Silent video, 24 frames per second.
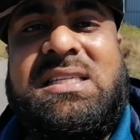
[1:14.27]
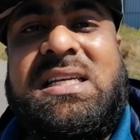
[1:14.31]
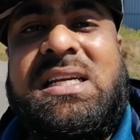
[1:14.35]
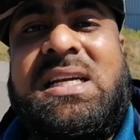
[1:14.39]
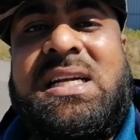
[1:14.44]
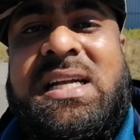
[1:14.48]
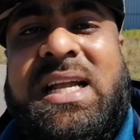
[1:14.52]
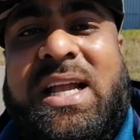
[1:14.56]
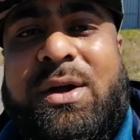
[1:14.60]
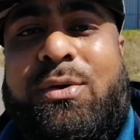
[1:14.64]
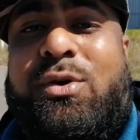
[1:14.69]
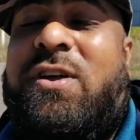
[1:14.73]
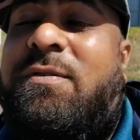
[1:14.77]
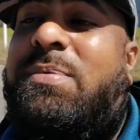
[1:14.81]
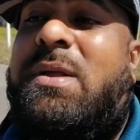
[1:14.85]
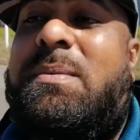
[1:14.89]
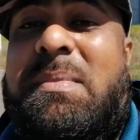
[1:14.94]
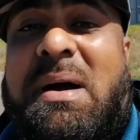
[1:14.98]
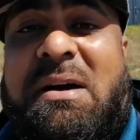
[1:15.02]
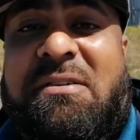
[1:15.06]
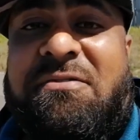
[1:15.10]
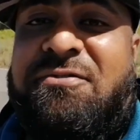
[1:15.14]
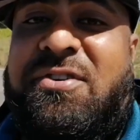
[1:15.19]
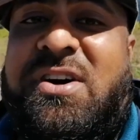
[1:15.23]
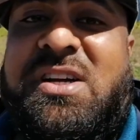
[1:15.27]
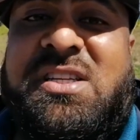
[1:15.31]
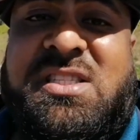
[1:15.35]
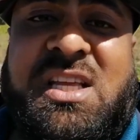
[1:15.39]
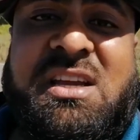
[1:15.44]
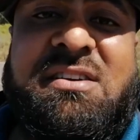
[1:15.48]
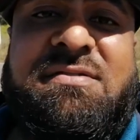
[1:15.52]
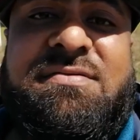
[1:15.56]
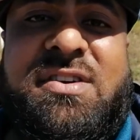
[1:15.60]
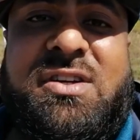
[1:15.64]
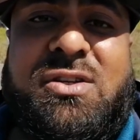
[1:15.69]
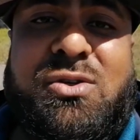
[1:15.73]
It would have been my first
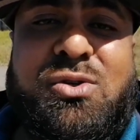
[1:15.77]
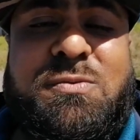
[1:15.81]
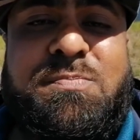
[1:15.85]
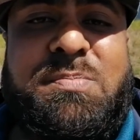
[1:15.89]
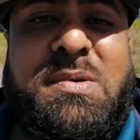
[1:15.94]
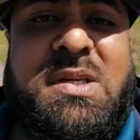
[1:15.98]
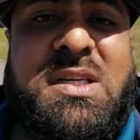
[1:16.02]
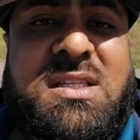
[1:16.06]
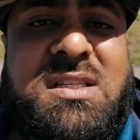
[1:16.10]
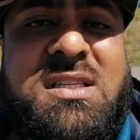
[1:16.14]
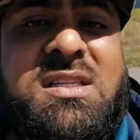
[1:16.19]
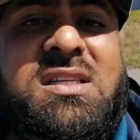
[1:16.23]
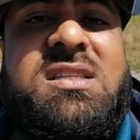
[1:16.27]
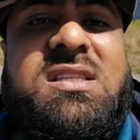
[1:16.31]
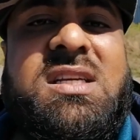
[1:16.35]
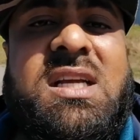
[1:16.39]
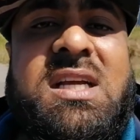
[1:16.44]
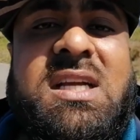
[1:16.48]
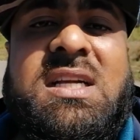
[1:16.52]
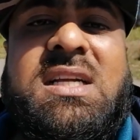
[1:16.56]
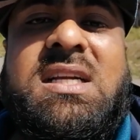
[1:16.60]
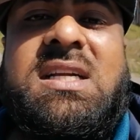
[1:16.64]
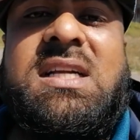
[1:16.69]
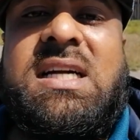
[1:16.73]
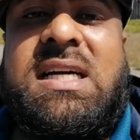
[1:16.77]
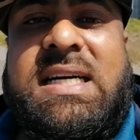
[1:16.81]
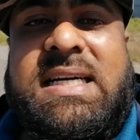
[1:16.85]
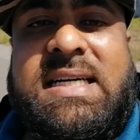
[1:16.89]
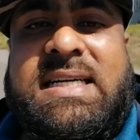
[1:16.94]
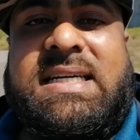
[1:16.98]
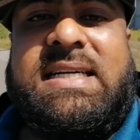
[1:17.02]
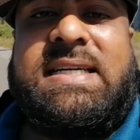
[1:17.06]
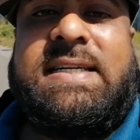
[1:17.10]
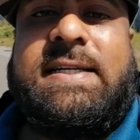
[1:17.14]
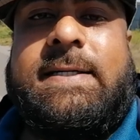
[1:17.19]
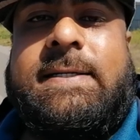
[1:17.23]
ever new species,
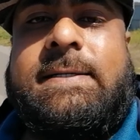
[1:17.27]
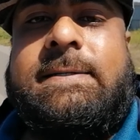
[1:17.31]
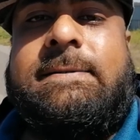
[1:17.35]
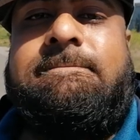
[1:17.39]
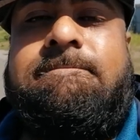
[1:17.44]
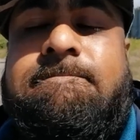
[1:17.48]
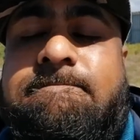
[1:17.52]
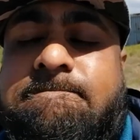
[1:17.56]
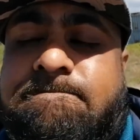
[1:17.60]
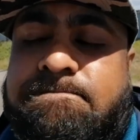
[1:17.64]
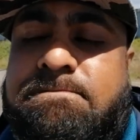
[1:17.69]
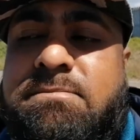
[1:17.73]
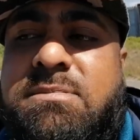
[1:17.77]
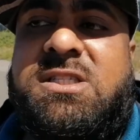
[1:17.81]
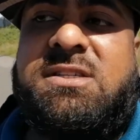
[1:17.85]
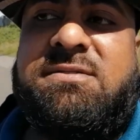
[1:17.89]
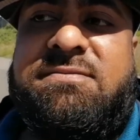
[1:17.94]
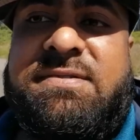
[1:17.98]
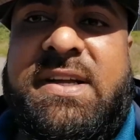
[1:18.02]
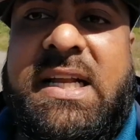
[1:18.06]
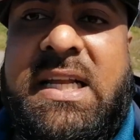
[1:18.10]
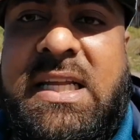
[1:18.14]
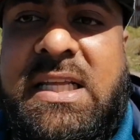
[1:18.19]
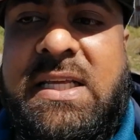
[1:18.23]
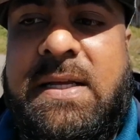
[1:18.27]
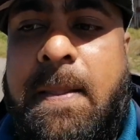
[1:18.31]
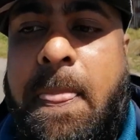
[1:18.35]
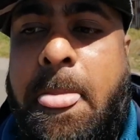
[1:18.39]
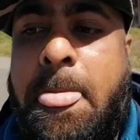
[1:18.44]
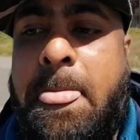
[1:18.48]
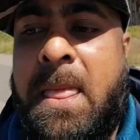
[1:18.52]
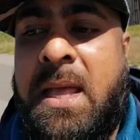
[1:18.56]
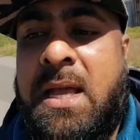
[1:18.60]
uh, trevally.